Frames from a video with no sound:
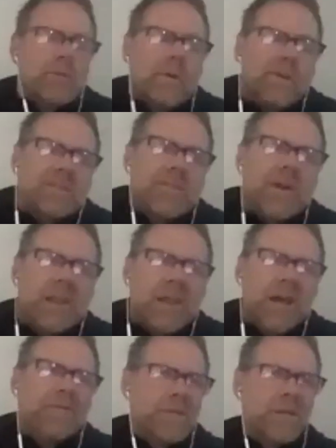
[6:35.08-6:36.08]
rest of my
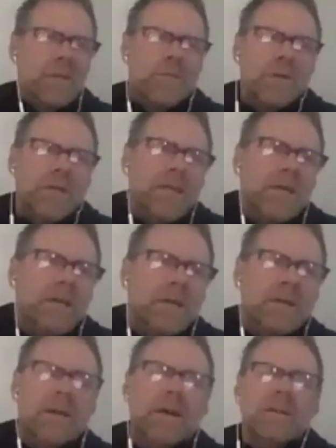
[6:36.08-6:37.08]
life's going to be
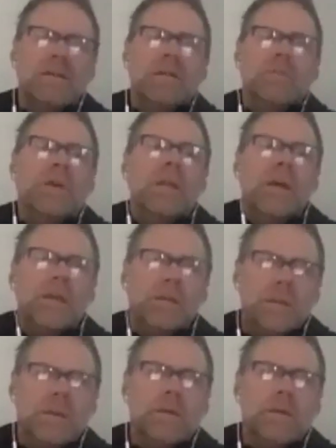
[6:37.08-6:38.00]
diminished